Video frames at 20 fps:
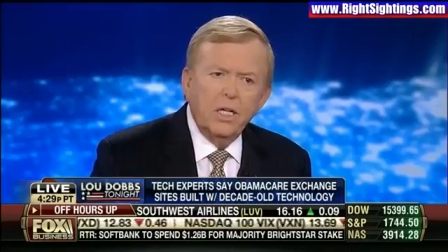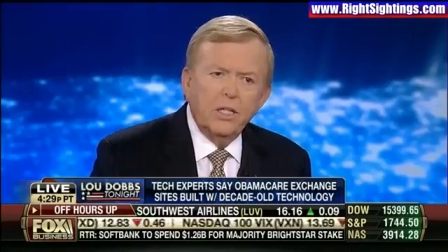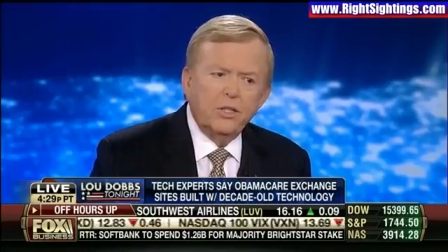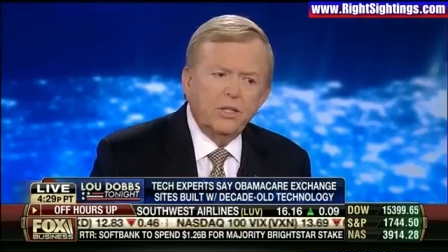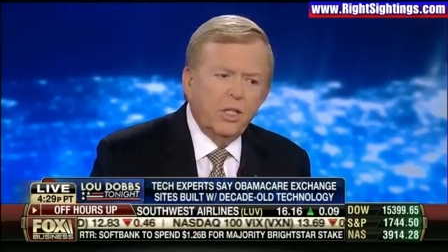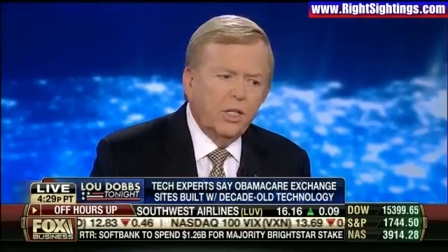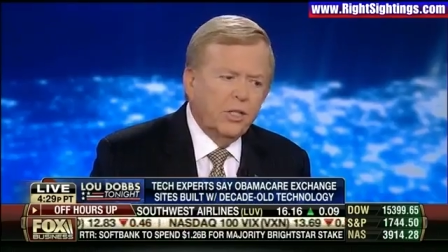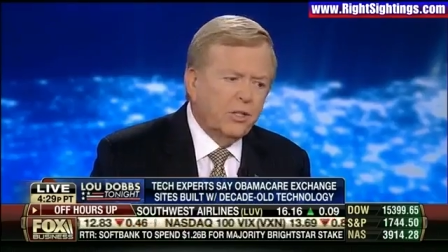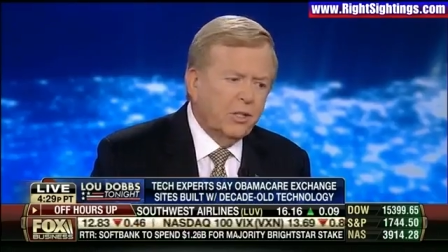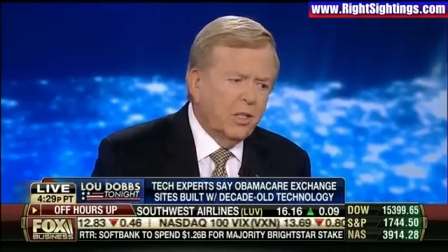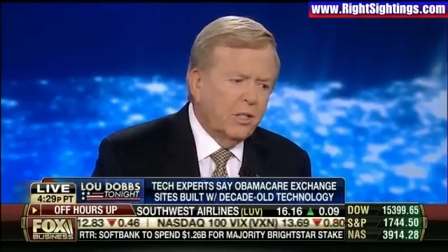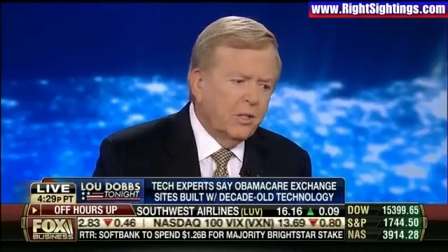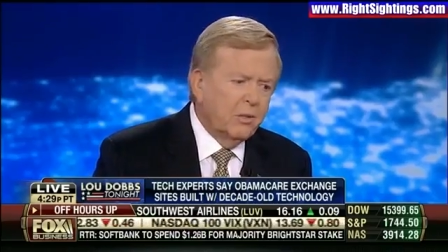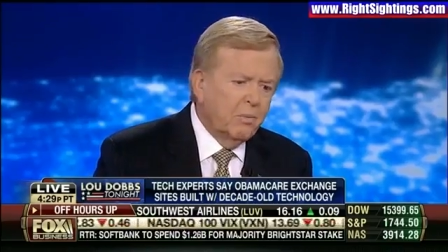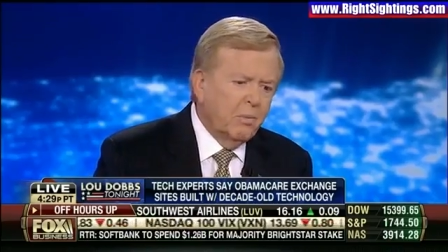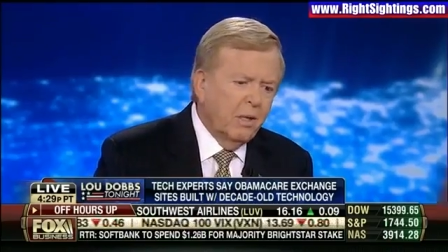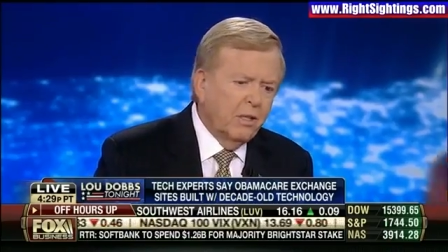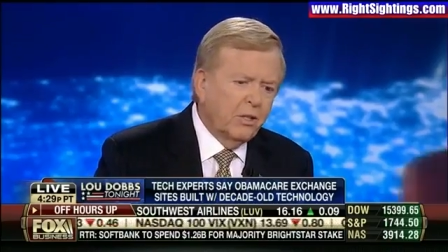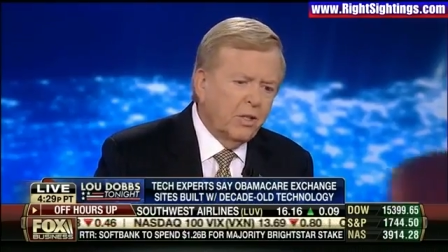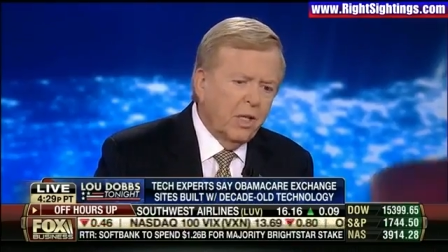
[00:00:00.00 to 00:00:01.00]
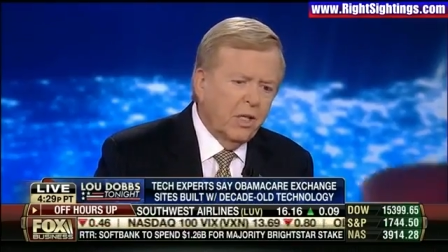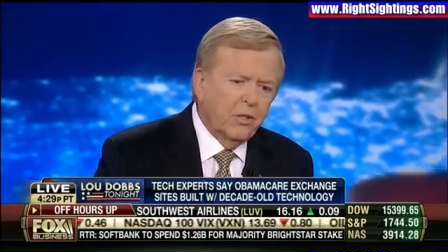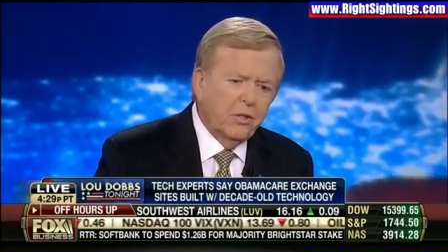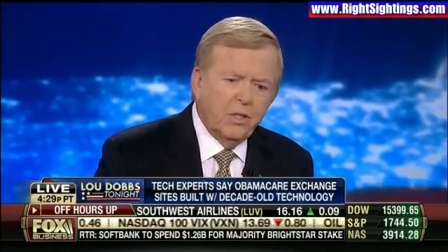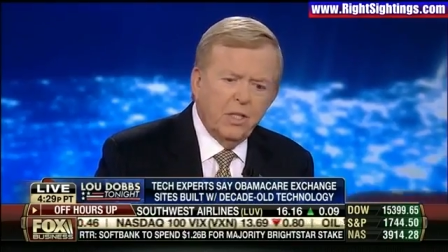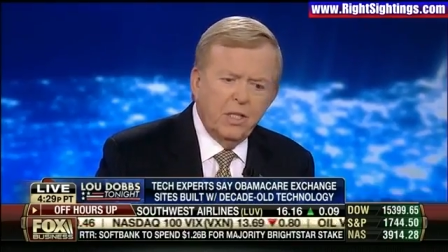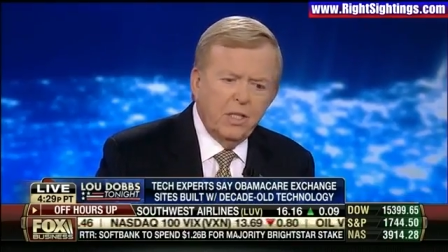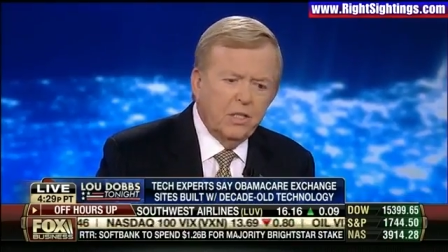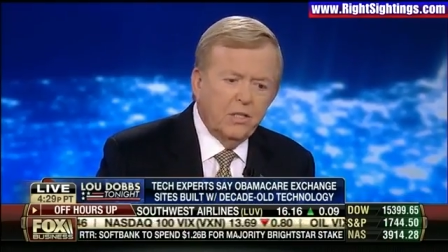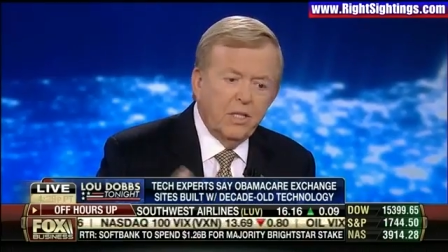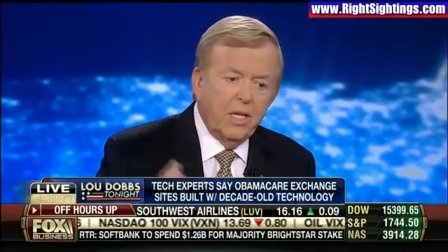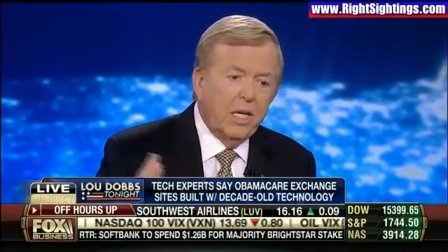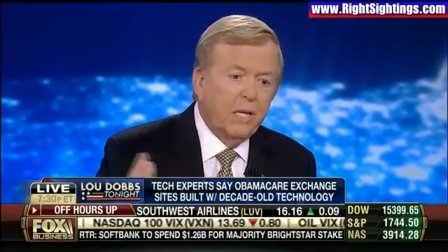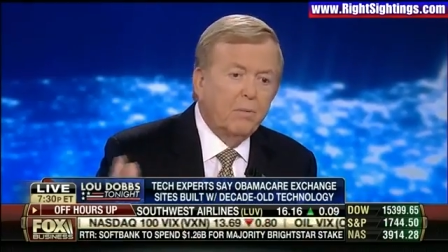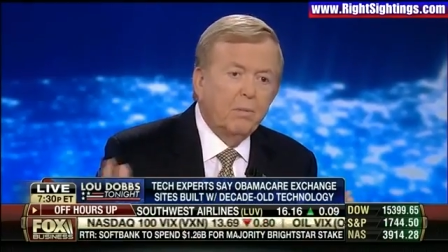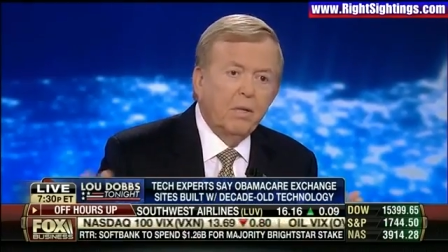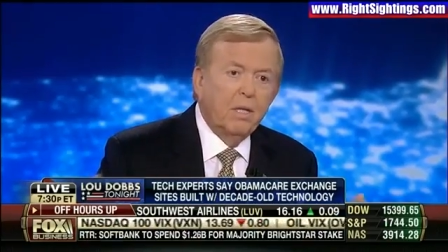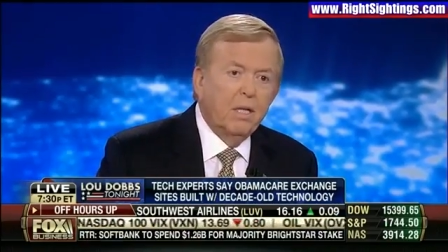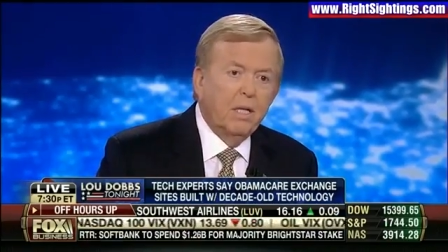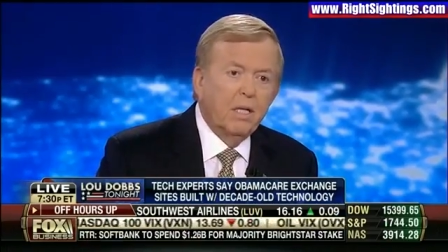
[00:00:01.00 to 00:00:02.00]
just as much as it is a
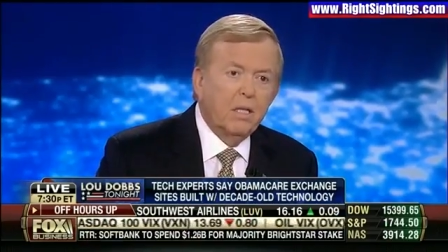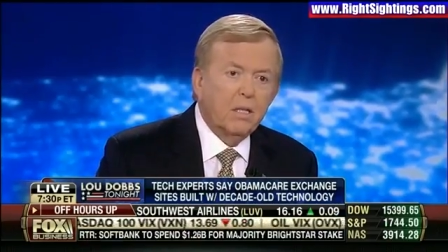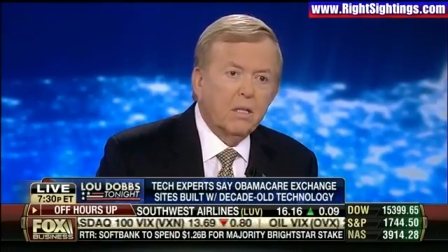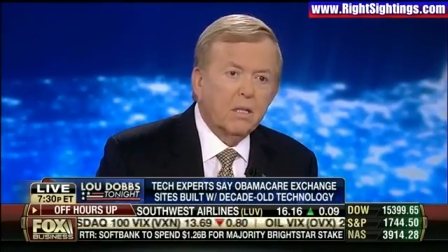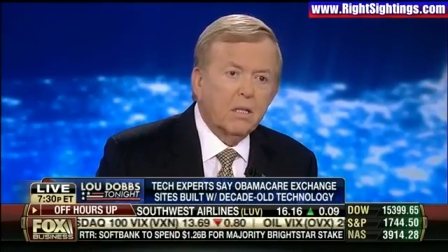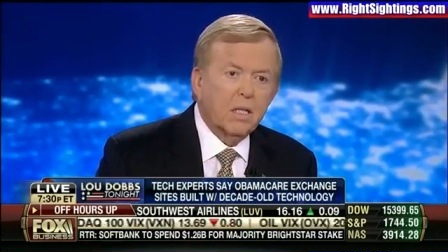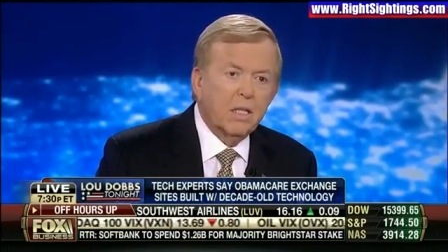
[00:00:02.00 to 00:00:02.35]
political